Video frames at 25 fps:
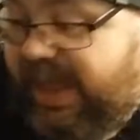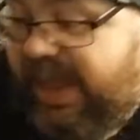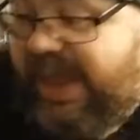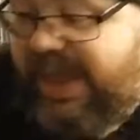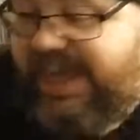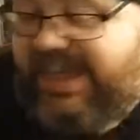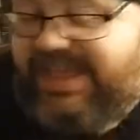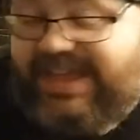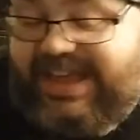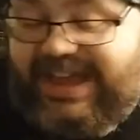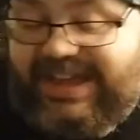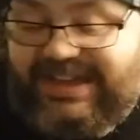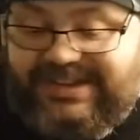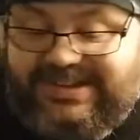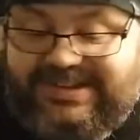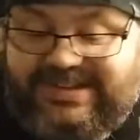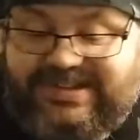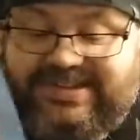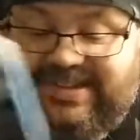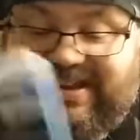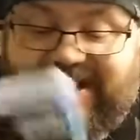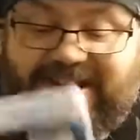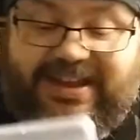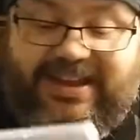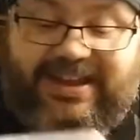yeah,
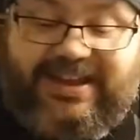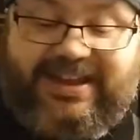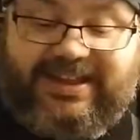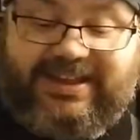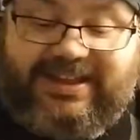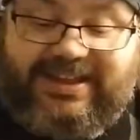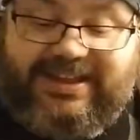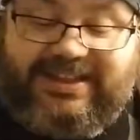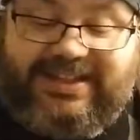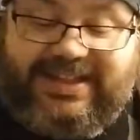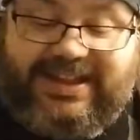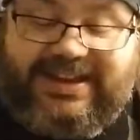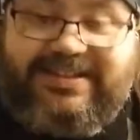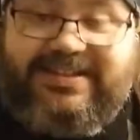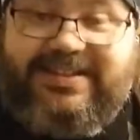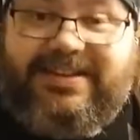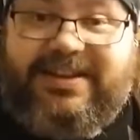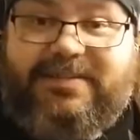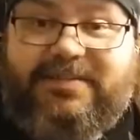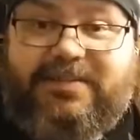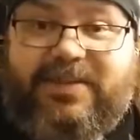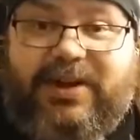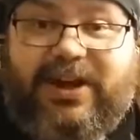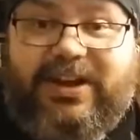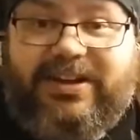that's the
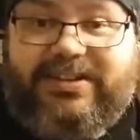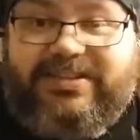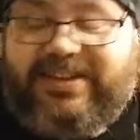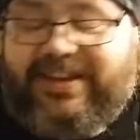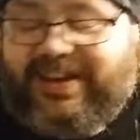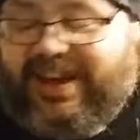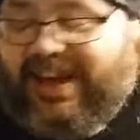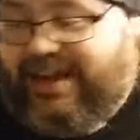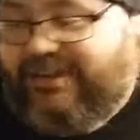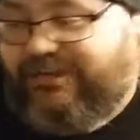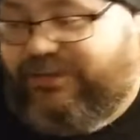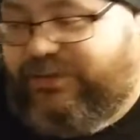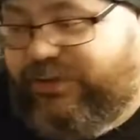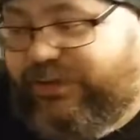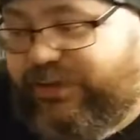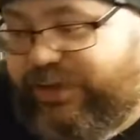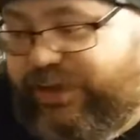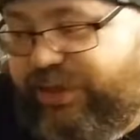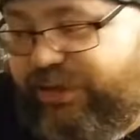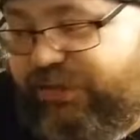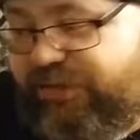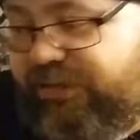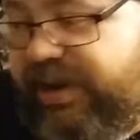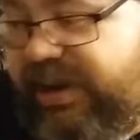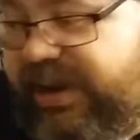unboxing after
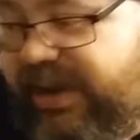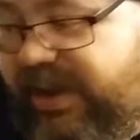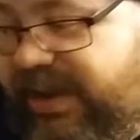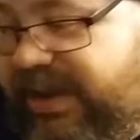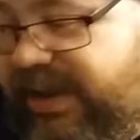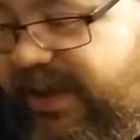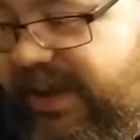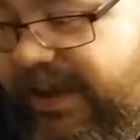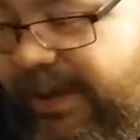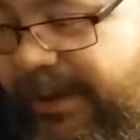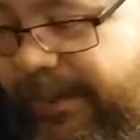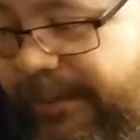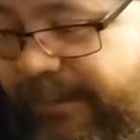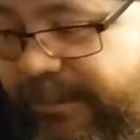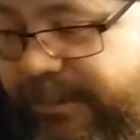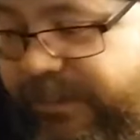3